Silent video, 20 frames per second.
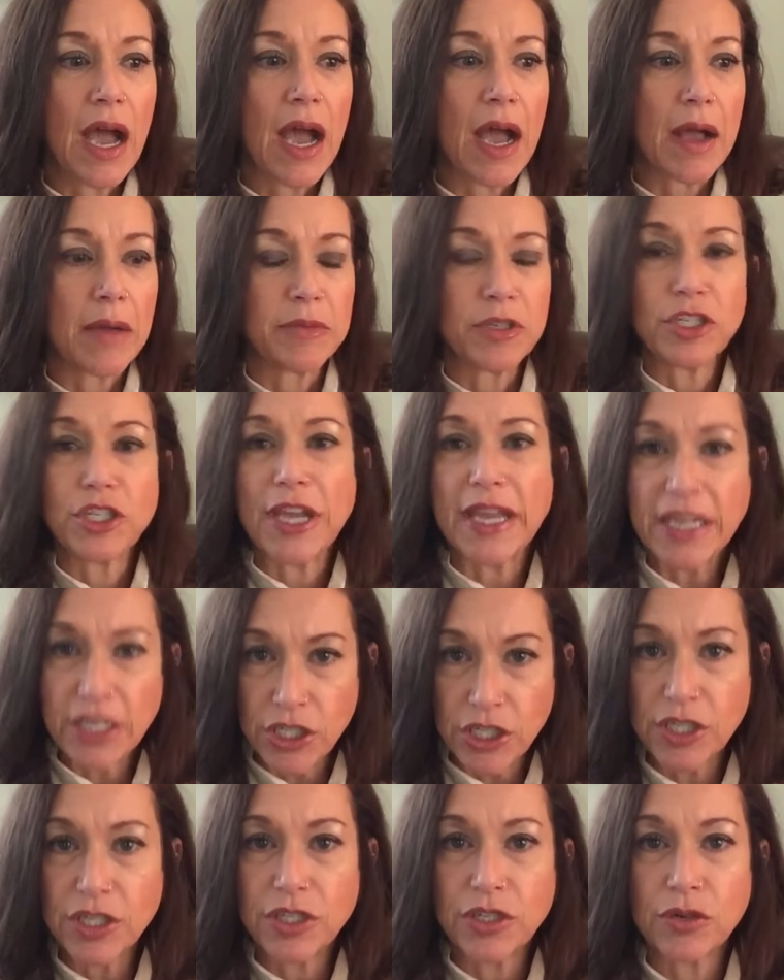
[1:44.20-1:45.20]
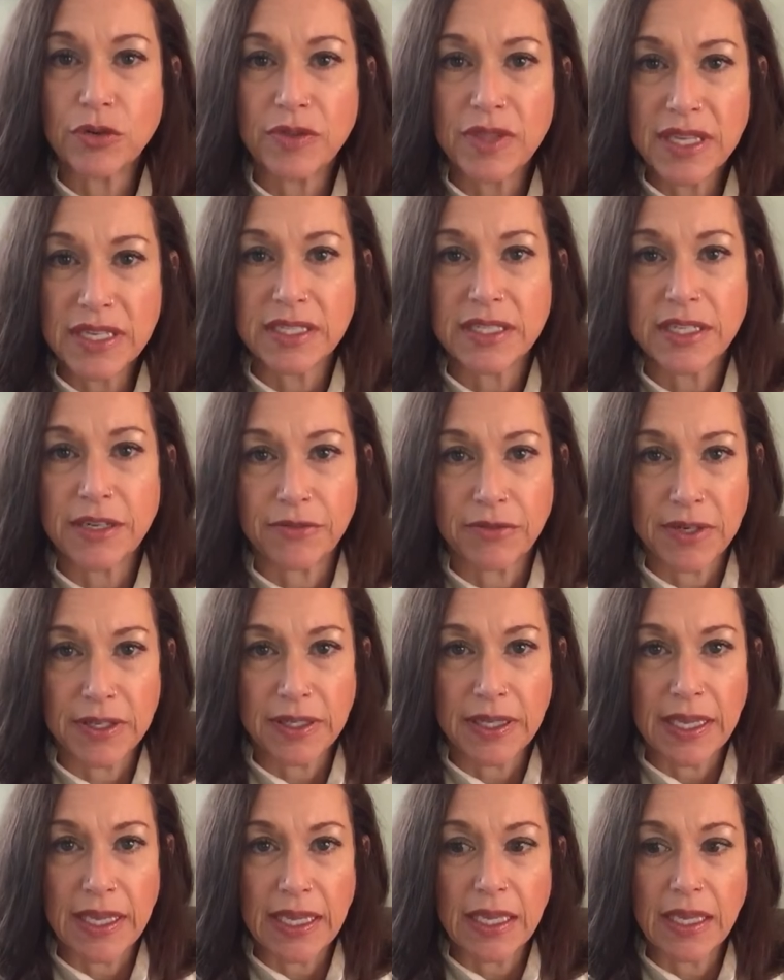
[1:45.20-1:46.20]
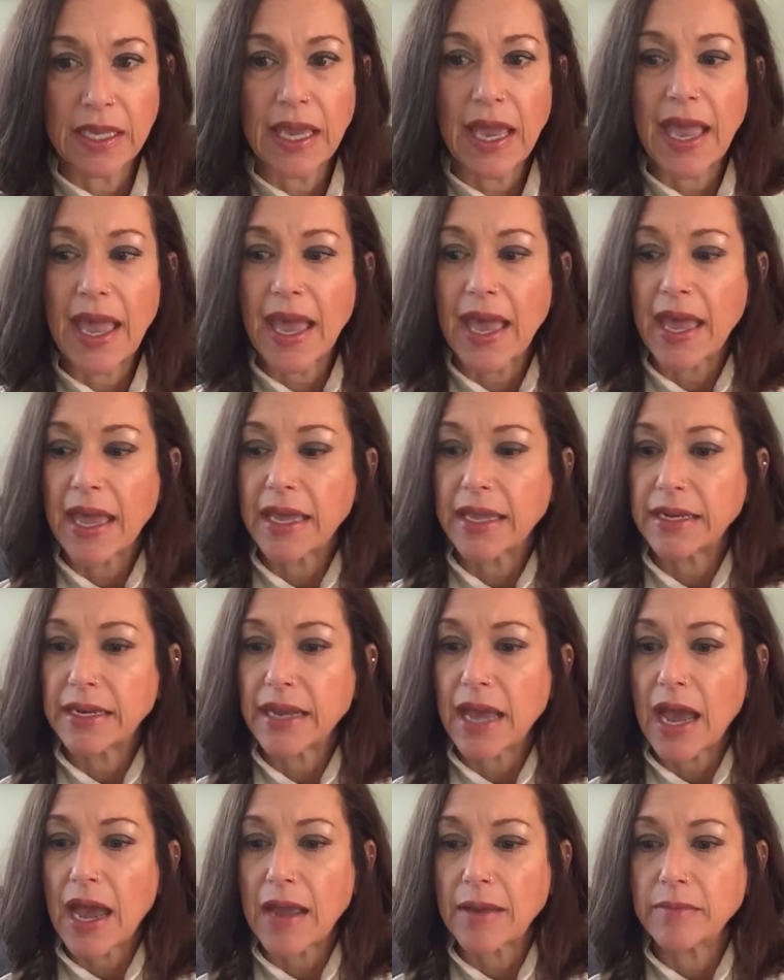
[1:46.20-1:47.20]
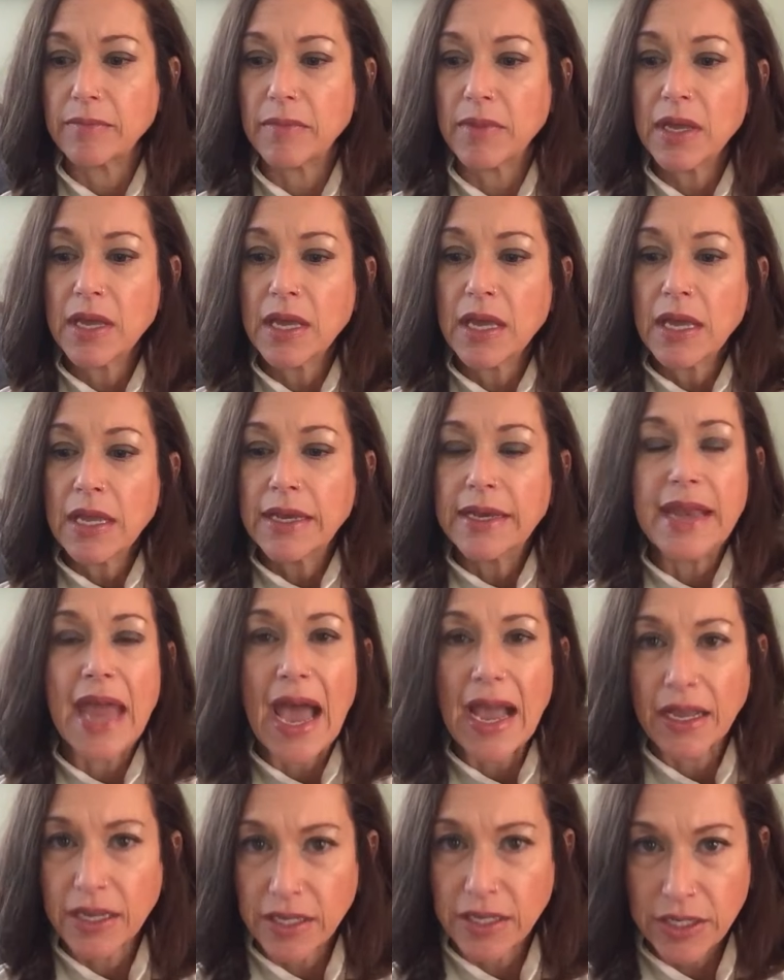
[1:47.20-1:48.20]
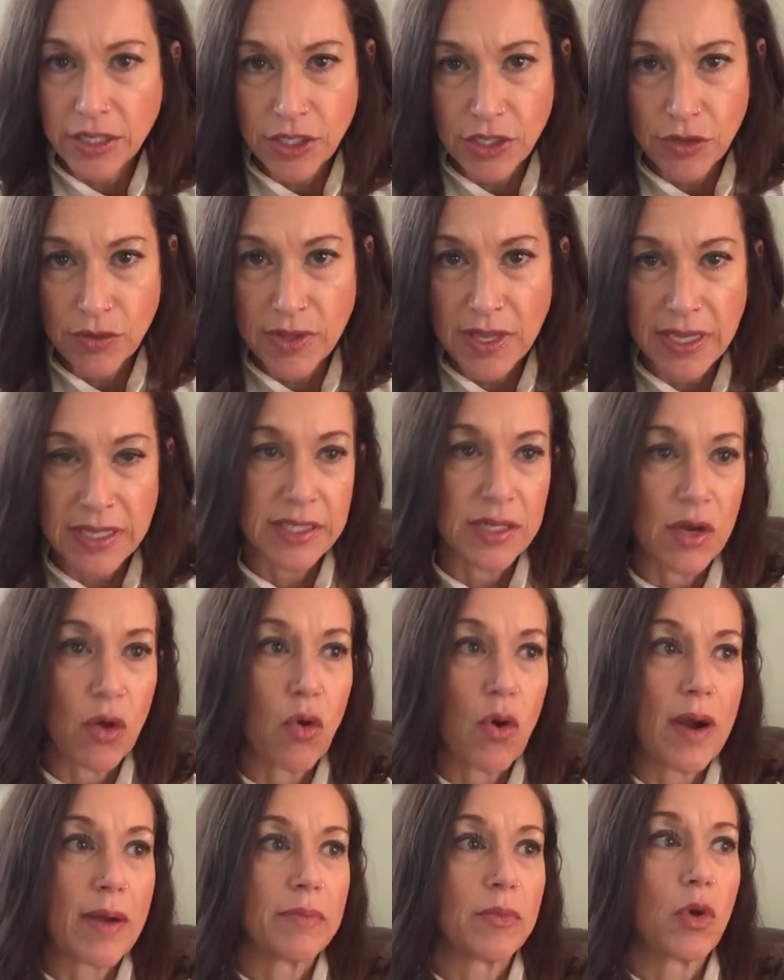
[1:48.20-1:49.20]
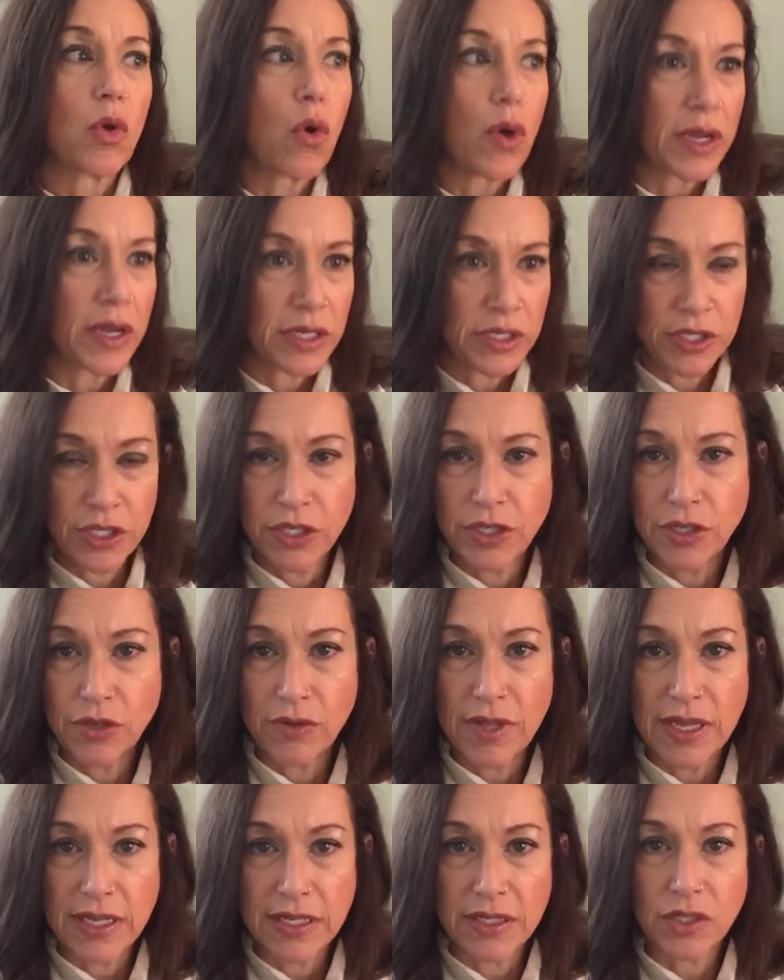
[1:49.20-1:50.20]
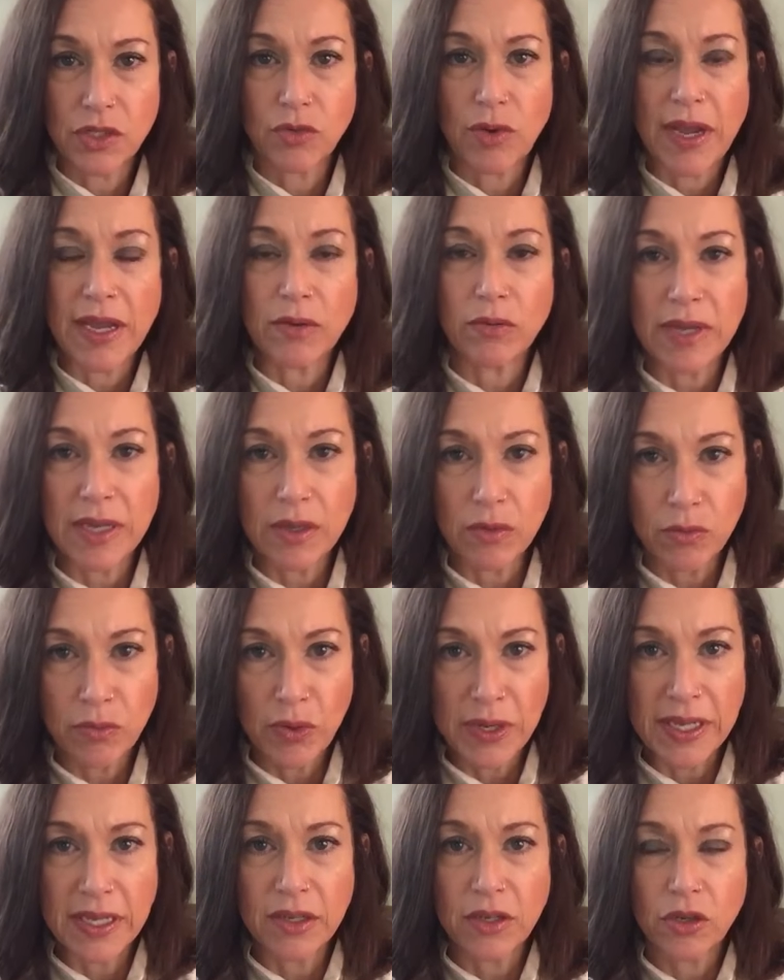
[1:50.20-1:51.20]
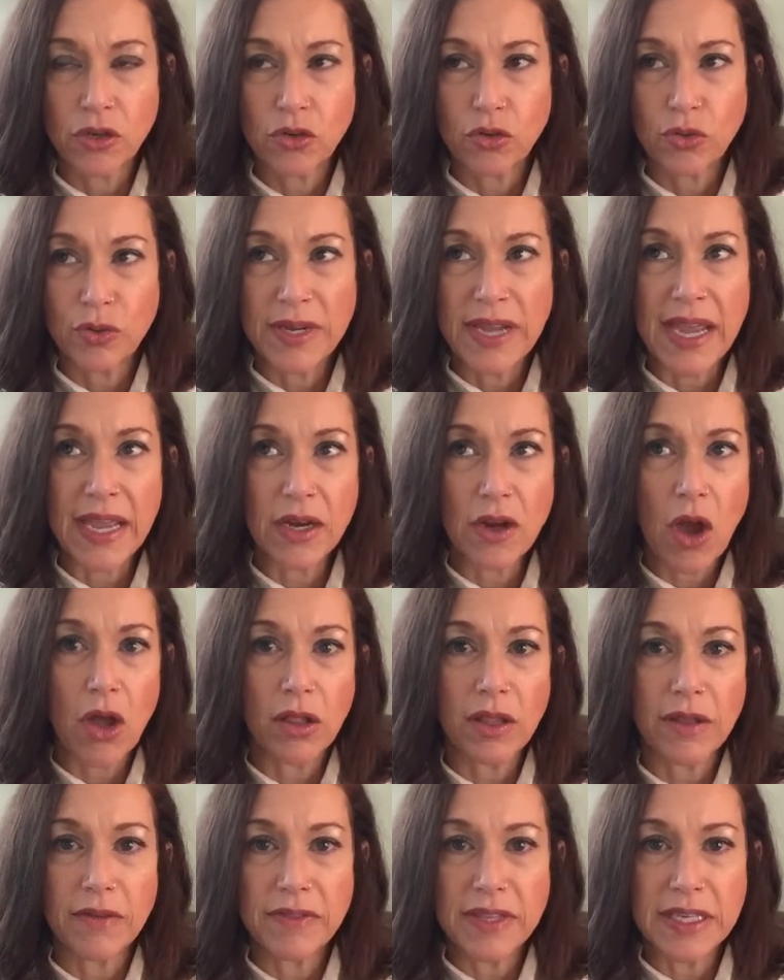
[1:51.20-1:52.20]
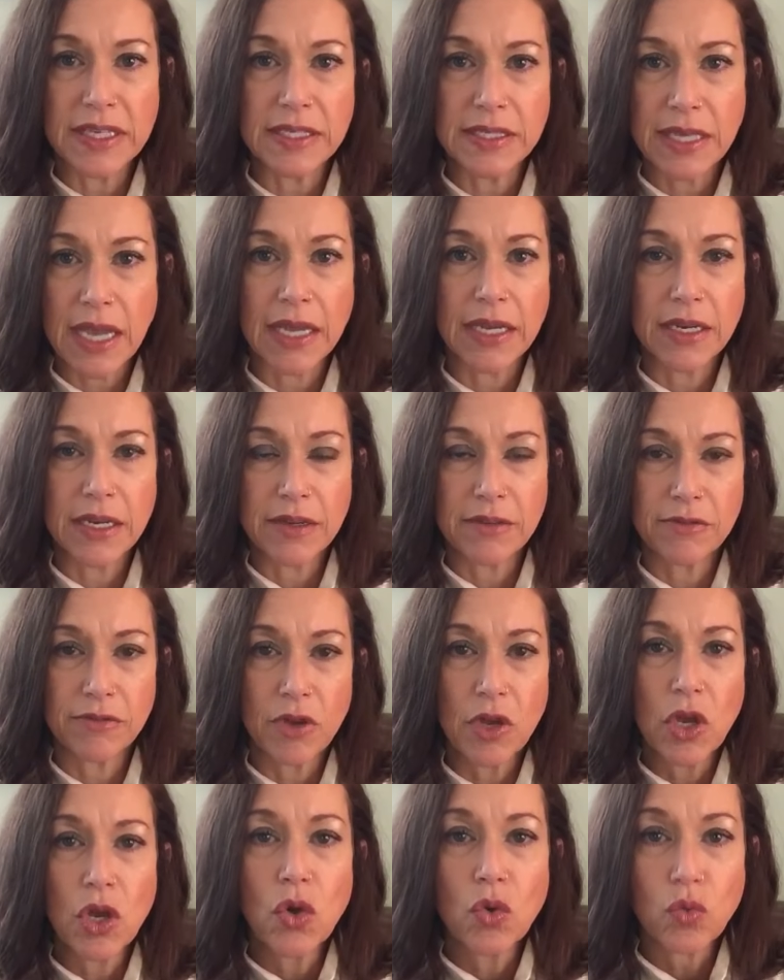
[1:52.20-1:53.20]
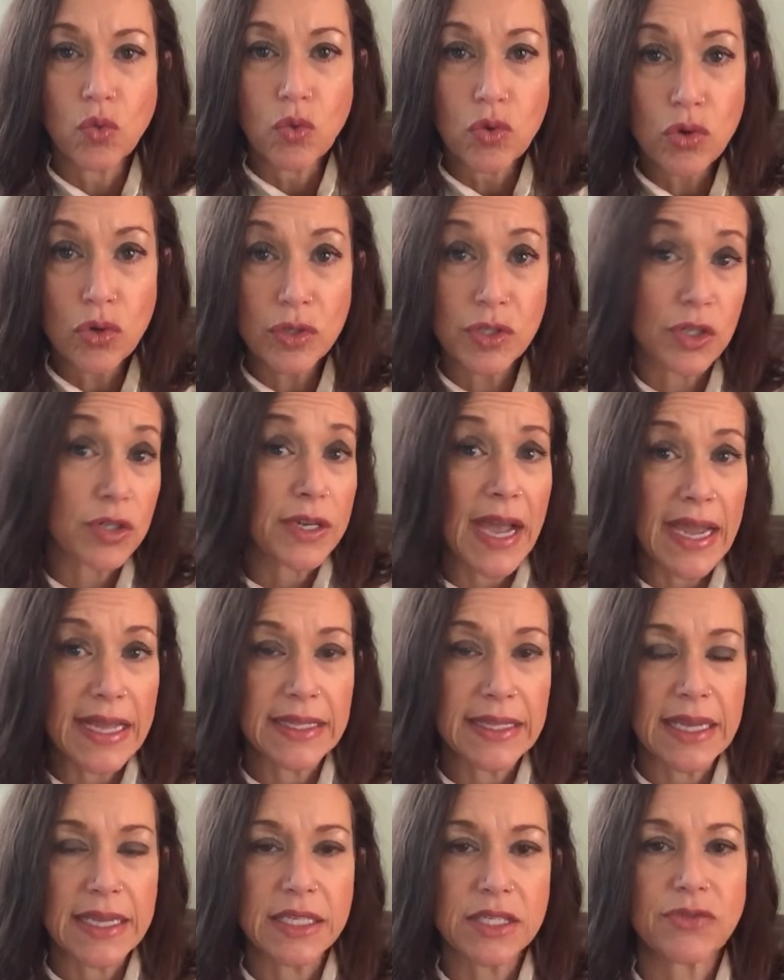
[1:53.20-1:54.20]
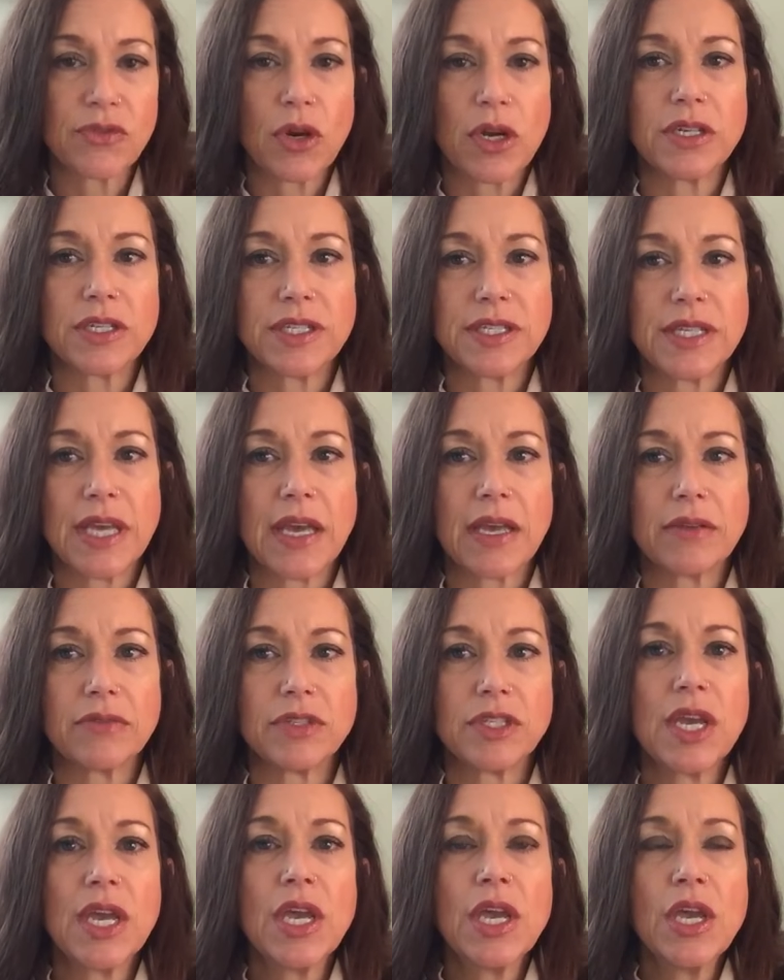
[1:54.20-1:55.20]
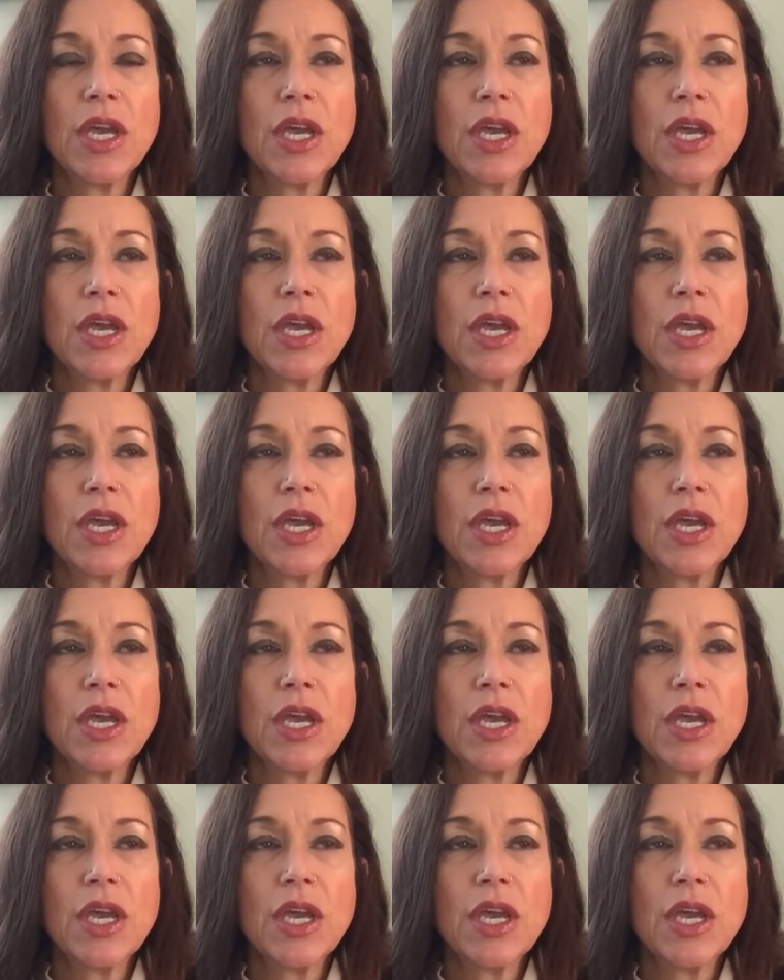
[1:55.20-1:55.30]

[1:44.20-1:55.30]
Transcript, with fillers: um, change and do this differently. And I'm not going to do this, or I'm going to do this, right? We, we create all of these kind of rules or guidelines for ourselves.